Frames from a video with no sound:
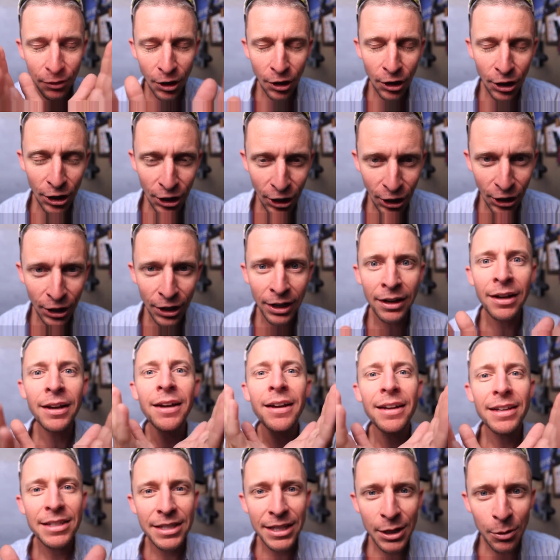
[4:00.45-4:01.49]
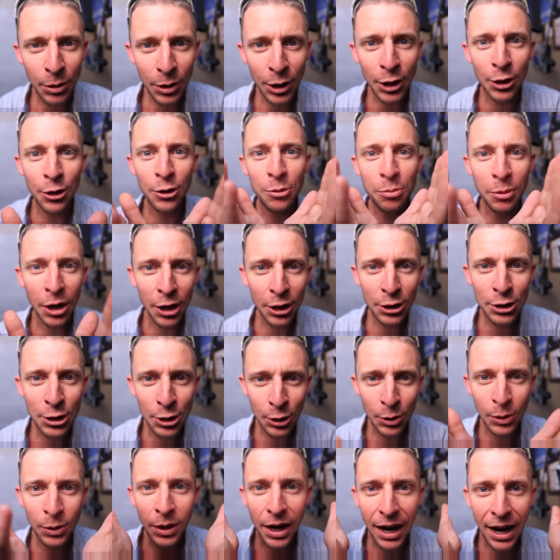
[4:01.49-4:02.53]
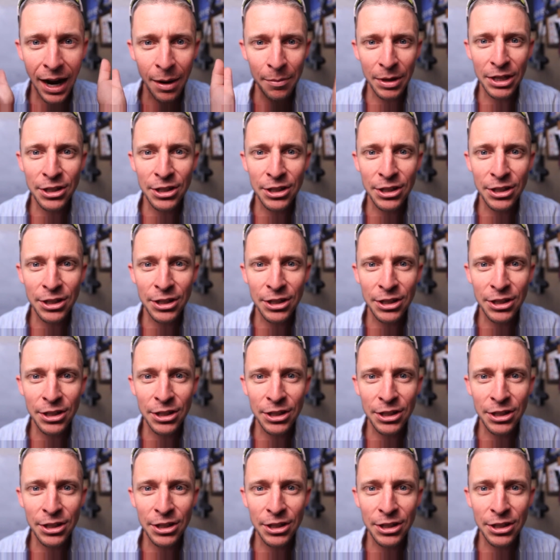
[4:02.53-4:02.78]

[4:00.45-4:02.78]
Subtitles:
very good. C100 Mark II, I'm